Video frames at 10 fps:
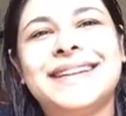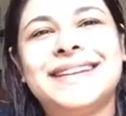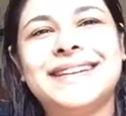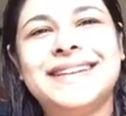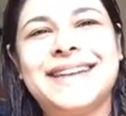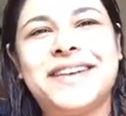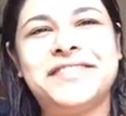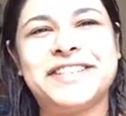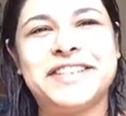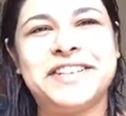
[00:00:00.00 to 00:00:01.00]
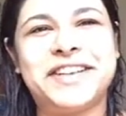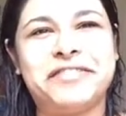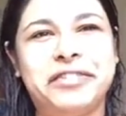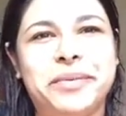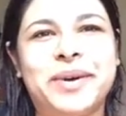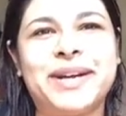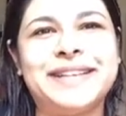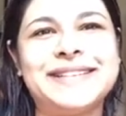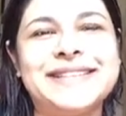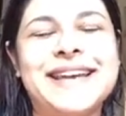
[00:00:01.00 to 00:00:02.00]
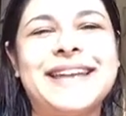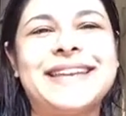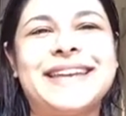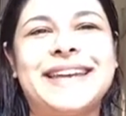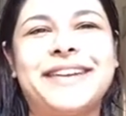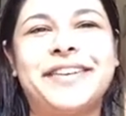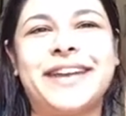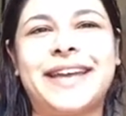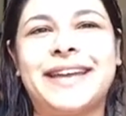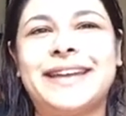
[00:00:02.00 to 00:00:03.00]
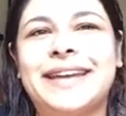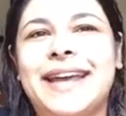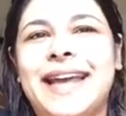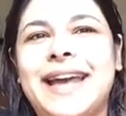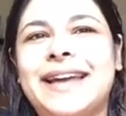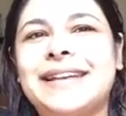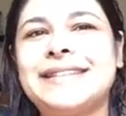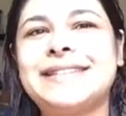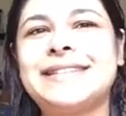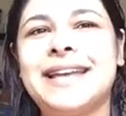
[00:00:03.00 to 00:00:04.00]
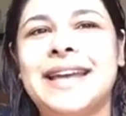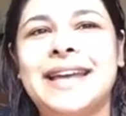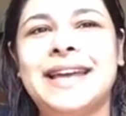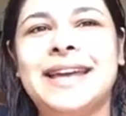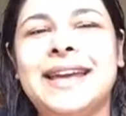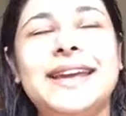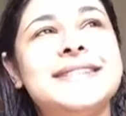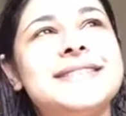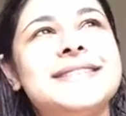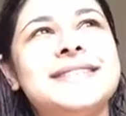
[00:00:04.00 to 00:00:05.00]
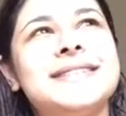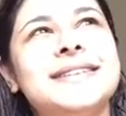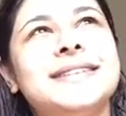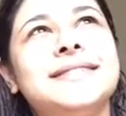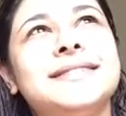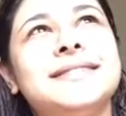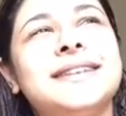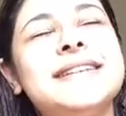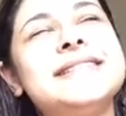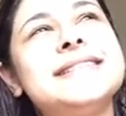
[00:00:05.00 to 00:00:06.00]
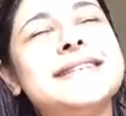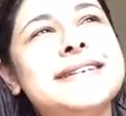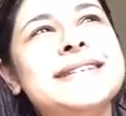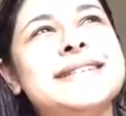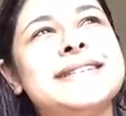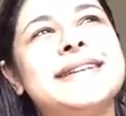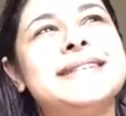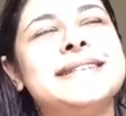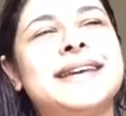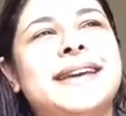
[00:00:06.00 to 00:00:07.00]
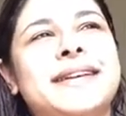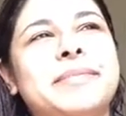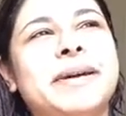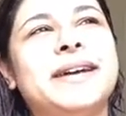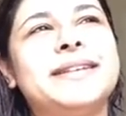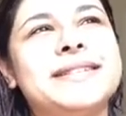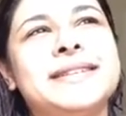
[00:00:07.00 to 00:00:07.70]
Good afternoon everyone, Tania here again, and it's a nice day today, but